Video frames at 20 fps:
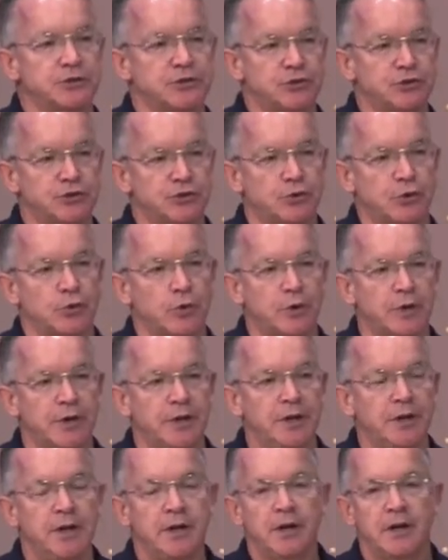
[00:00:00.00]
the
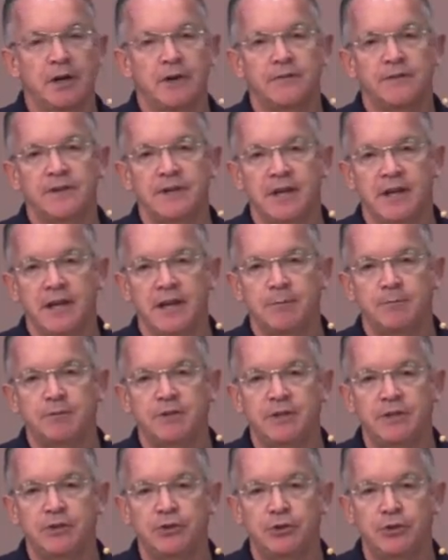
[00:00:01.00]
story of the
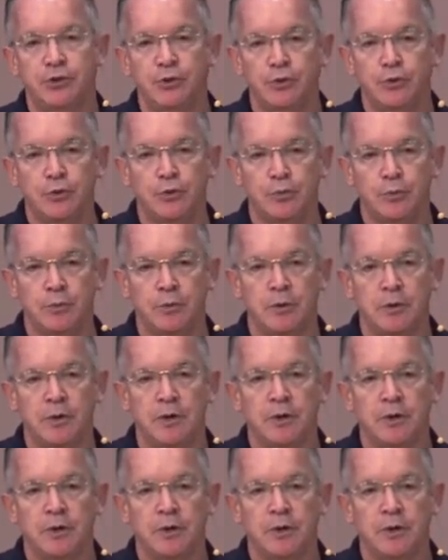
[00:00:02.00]
empty tomb,